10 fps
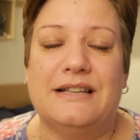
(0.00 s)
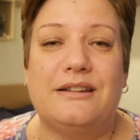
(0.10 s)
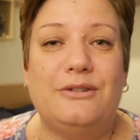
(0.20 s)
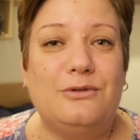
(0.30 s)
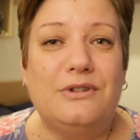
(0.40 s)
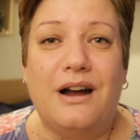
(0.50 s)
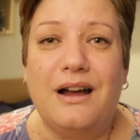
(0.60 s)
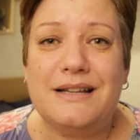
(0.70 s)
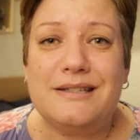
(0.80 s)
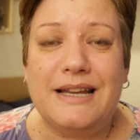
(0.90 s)
So you
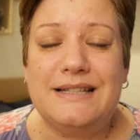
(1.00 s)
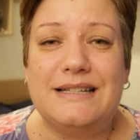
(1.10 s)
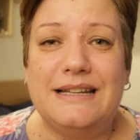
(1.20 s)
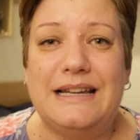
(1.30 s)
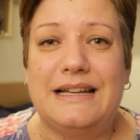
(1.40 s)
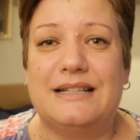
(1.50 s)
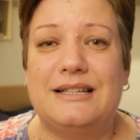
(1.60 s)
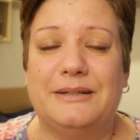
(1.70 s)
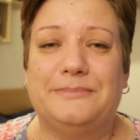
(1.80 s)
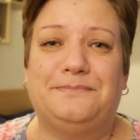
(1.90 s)
guys, that's
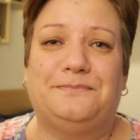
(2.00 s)
it.